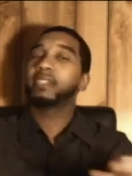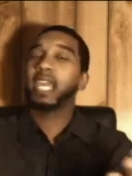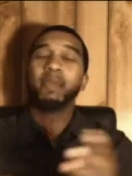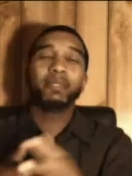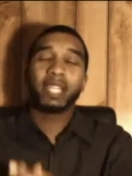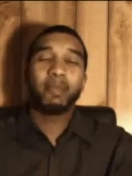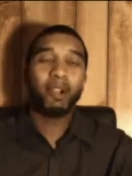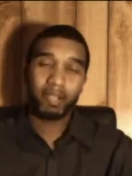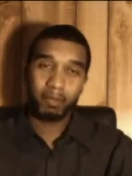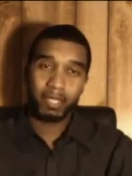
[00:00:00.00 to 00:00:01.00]

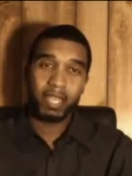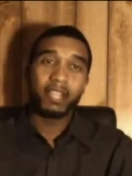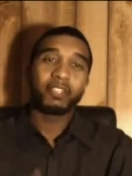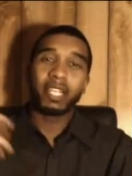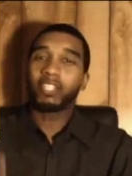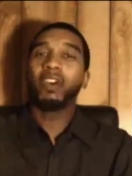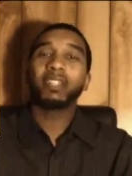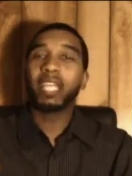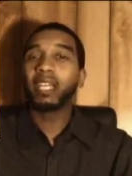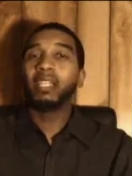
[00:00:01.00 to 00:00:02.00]
Same arguments. So let's go
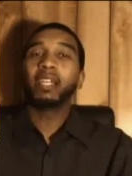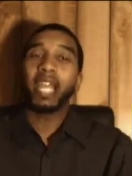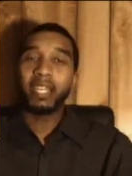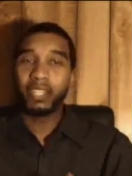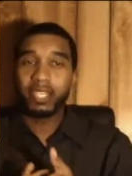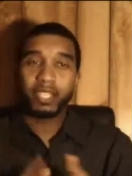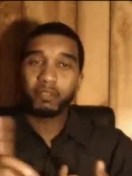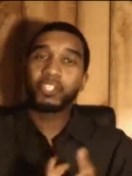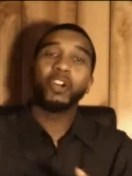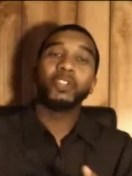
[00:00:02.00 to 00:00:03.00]
ahead and take a look at this
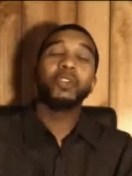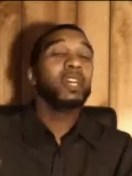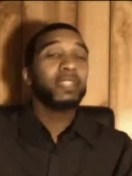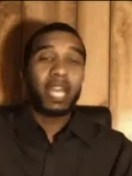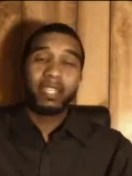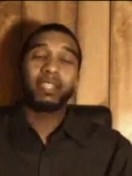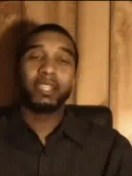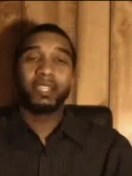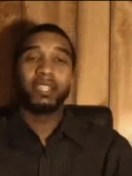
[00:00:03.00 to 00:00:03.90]
and show you that